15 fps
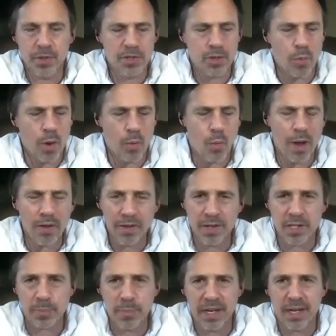So what
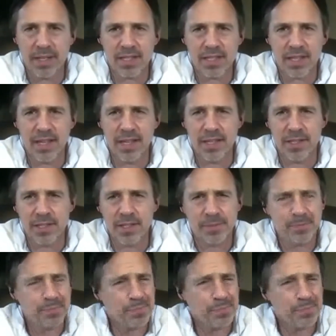wellness means is